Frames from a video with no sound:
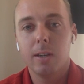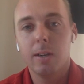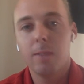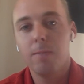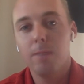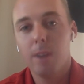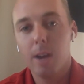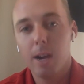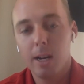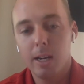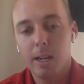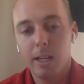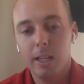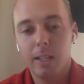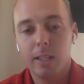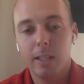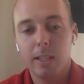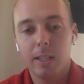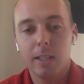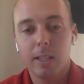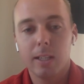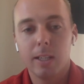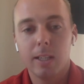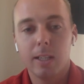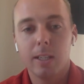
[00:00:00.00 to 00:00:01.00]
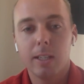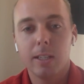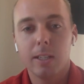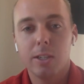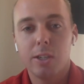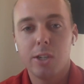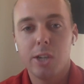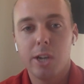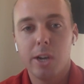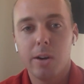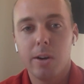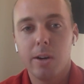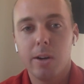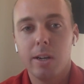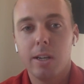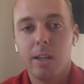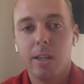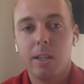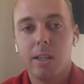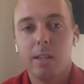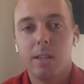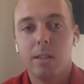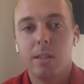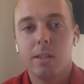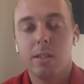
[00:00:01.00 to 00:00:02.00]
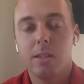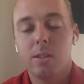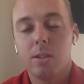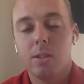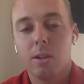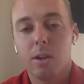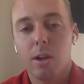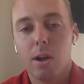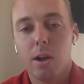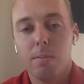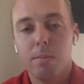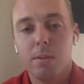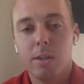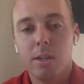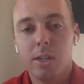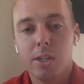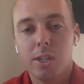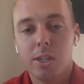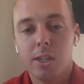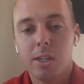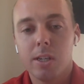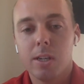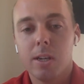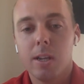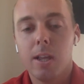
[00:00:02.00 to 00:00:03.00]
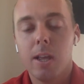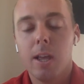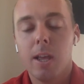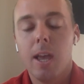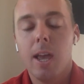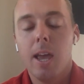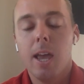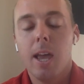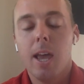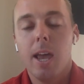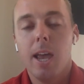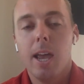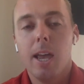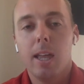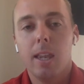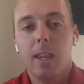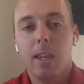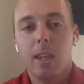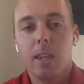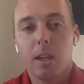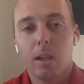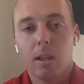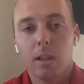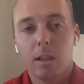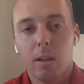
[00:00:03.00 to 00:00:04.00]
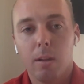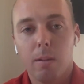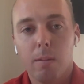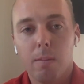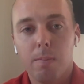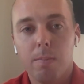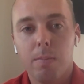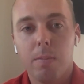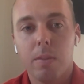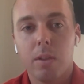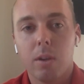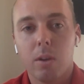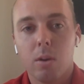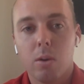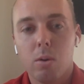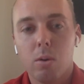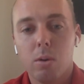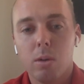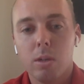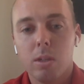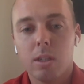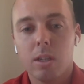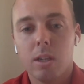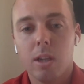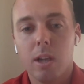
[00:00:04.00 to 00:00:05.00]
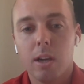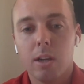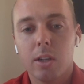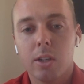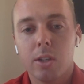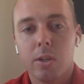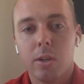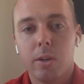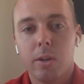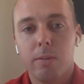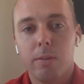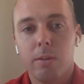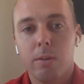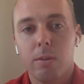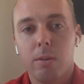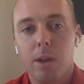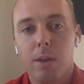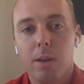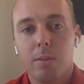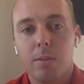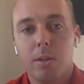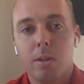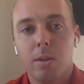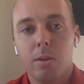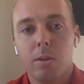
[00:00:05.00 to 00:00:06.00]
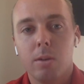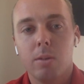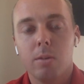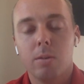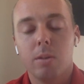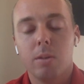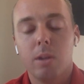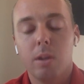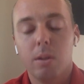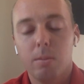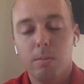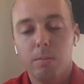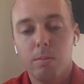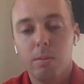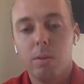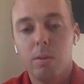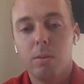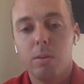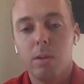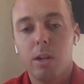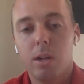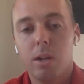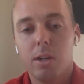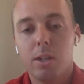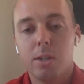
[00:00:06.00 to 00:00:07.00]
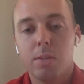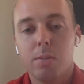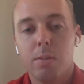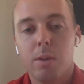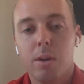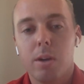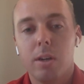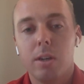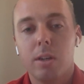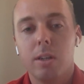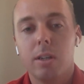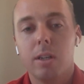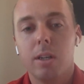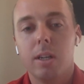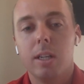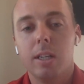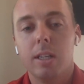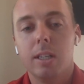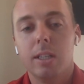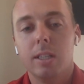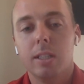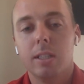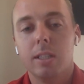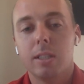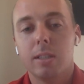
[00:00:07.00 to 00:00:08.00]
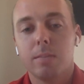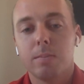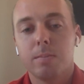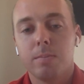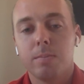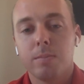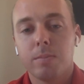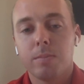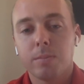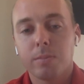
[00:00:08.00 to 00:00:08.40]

or inviting uh, Jared to the competition. And the, the coolest luxury for the Rapsodo mobile launch monitor is